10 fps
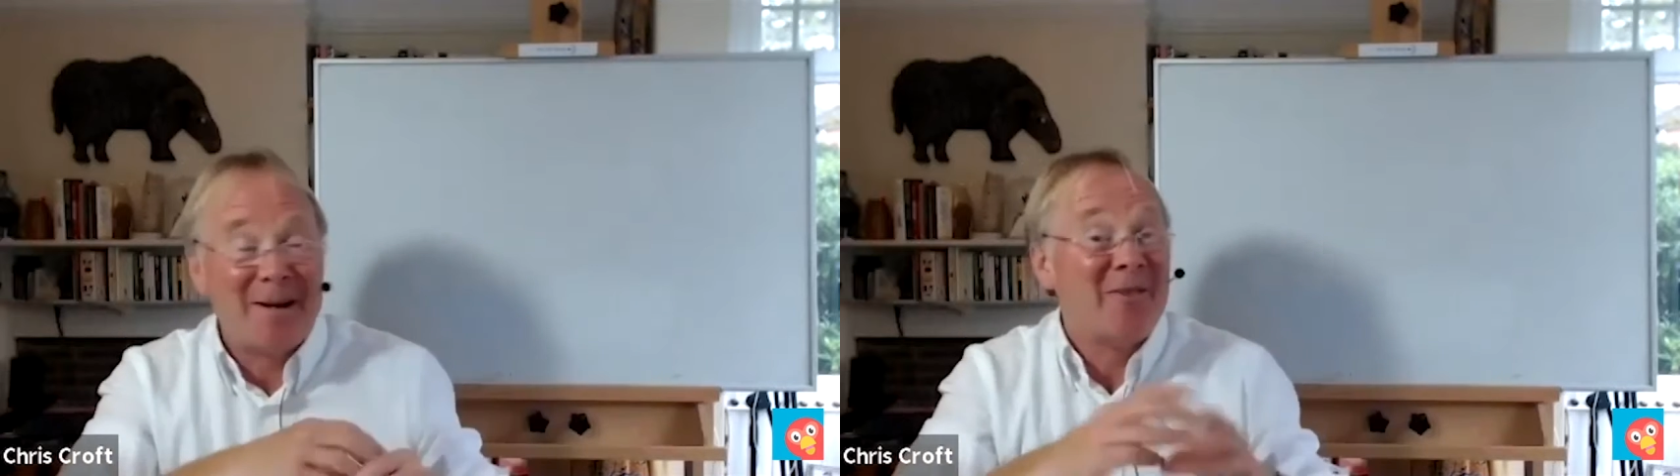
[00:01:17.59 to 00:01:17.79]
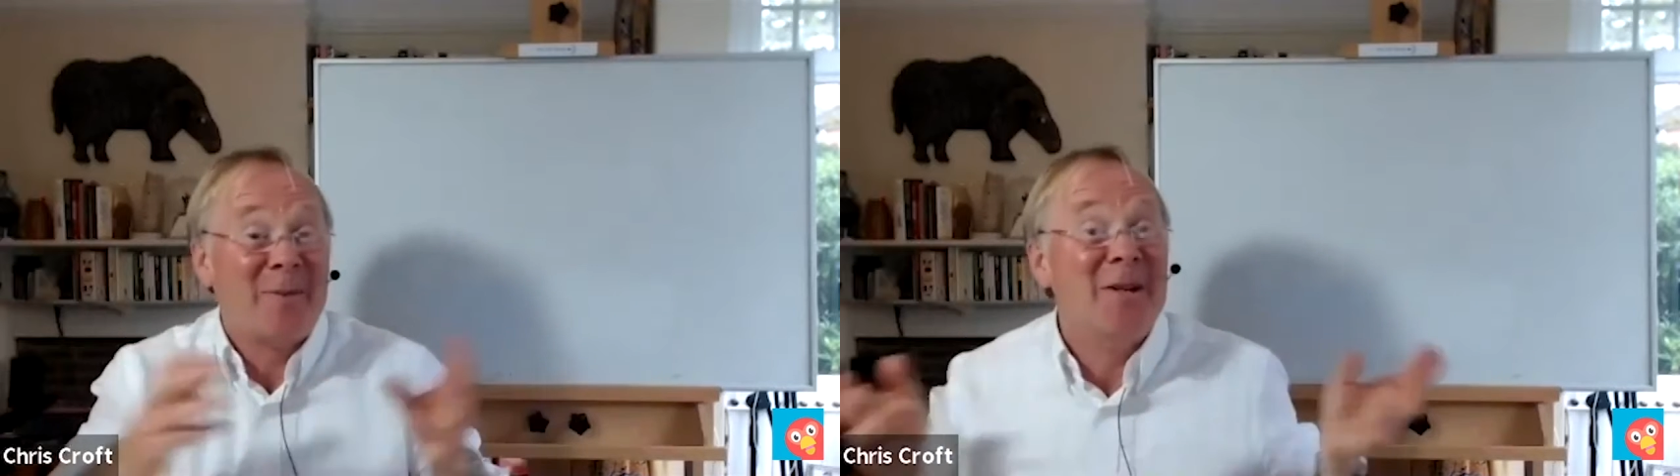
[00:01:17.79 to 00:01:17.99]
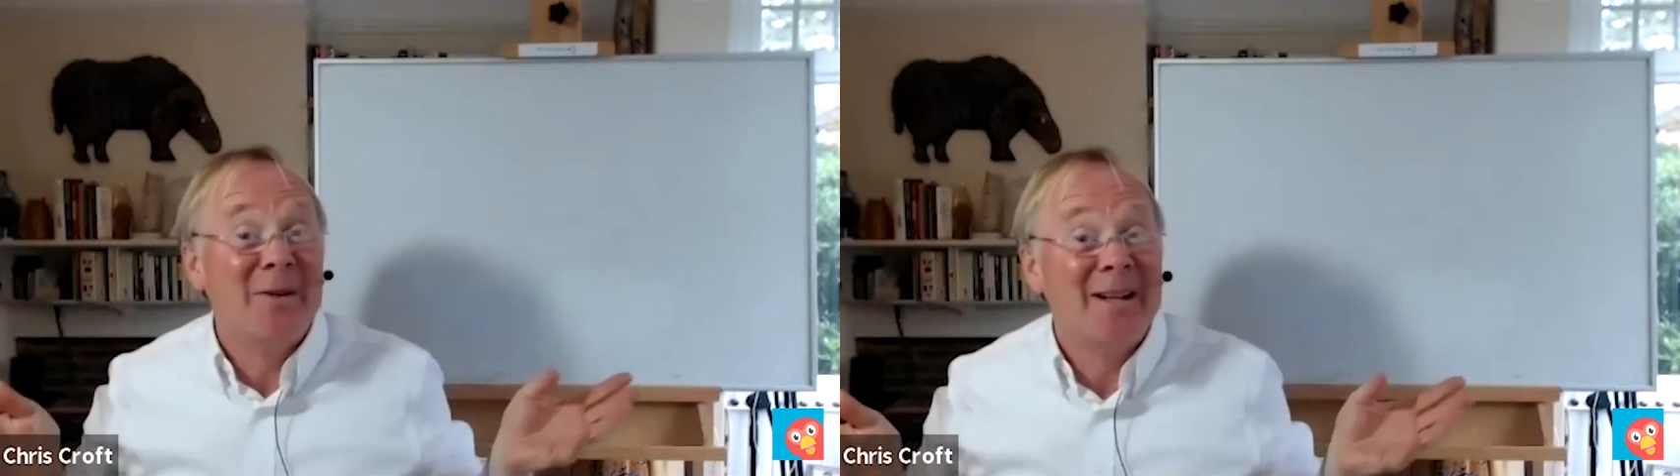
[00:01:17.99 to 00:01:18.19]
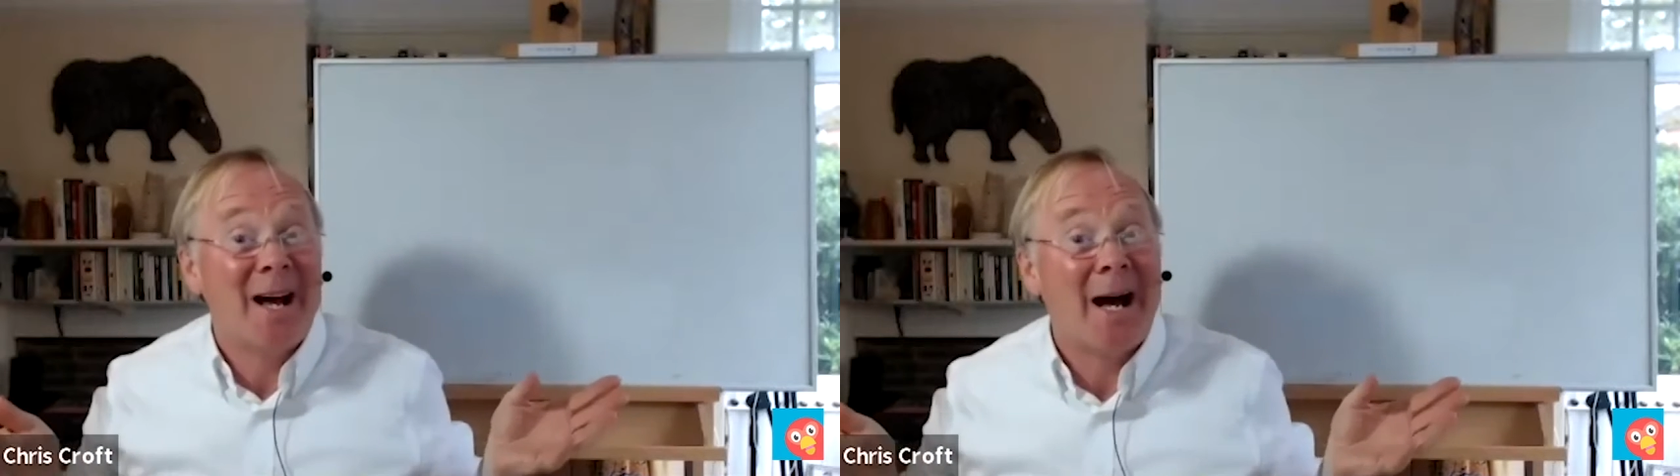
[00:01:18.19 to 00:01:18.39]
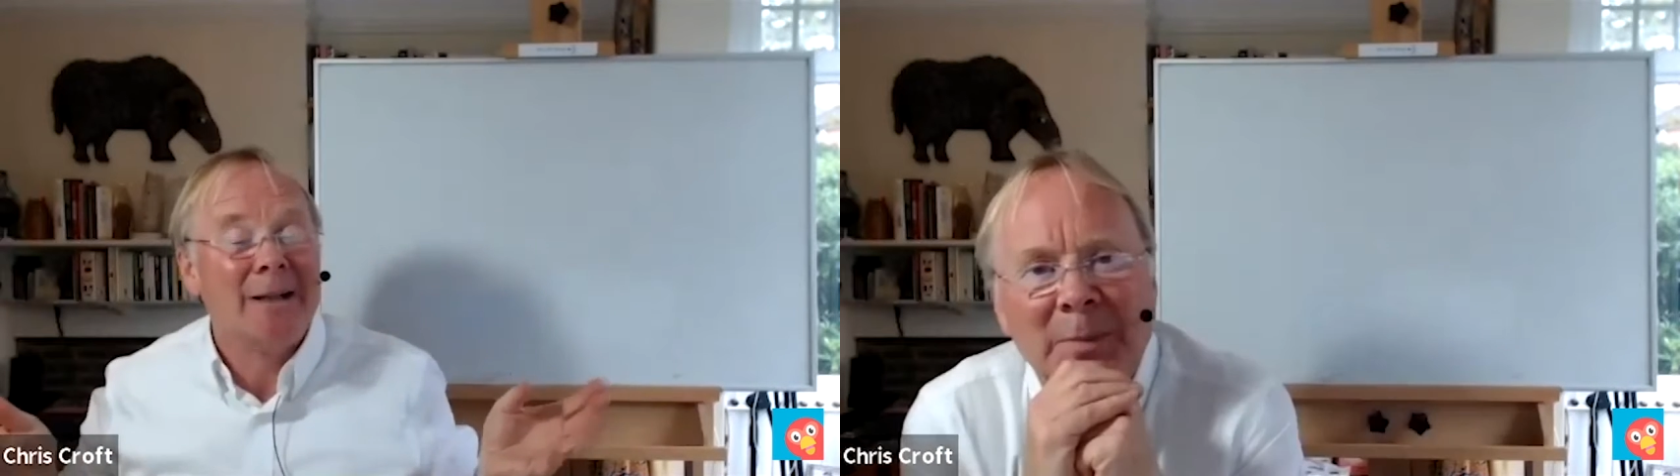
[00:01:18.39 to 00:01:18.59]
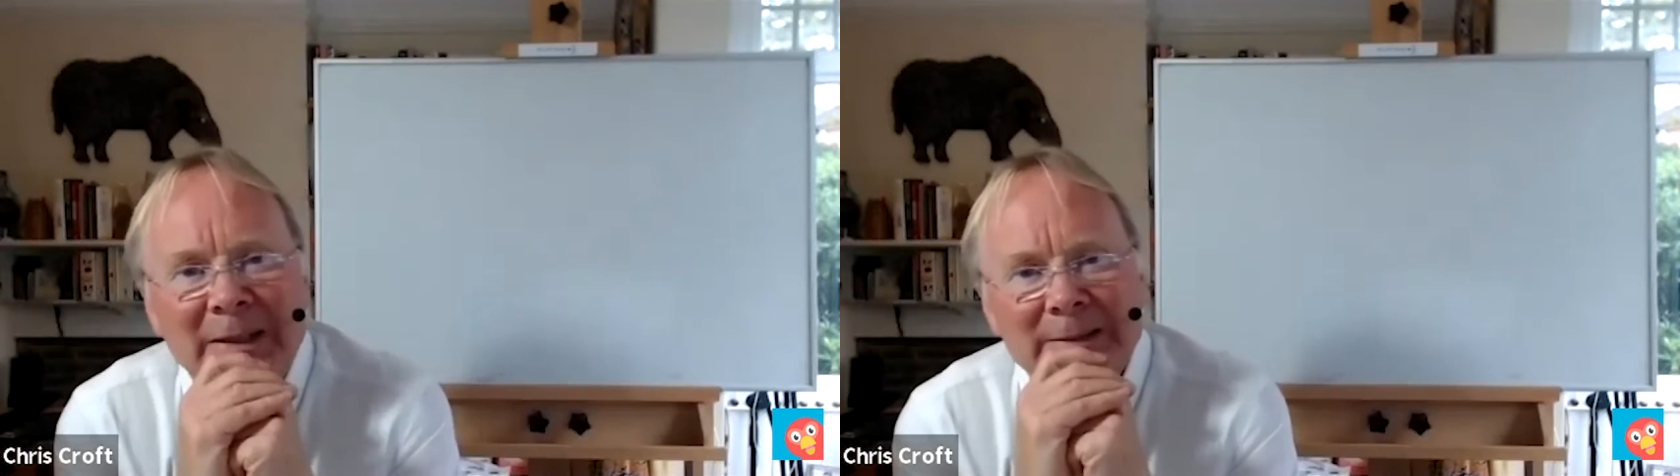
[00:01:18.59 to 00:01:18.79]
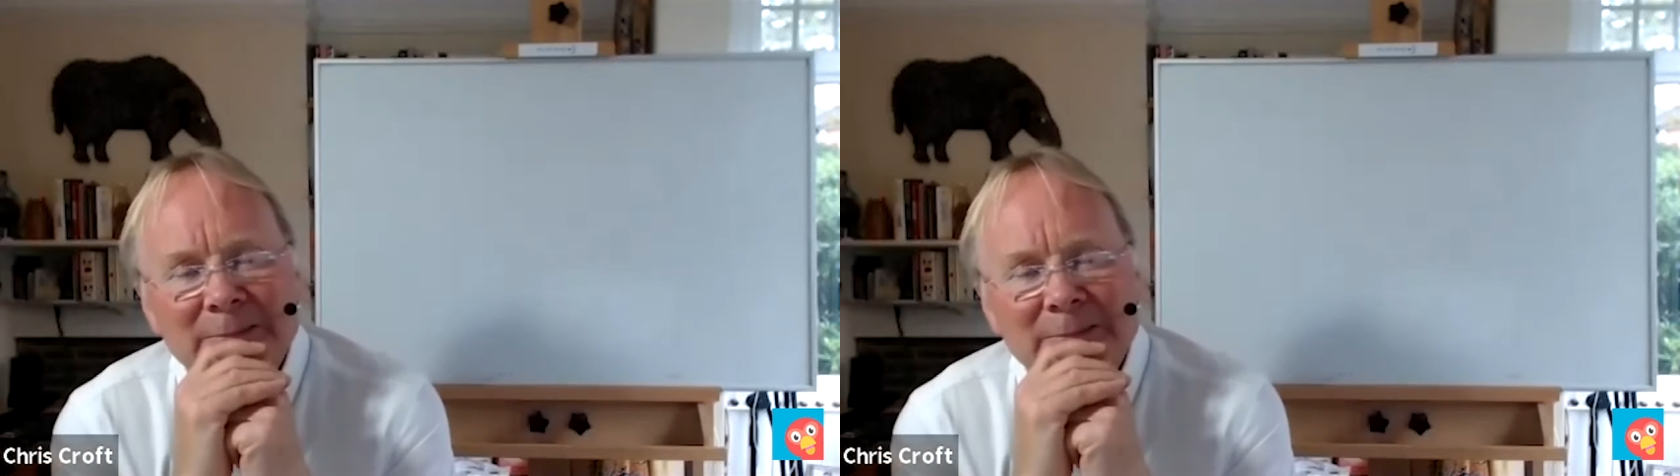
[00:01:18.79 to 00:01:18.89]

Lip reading: And I've been doing that. But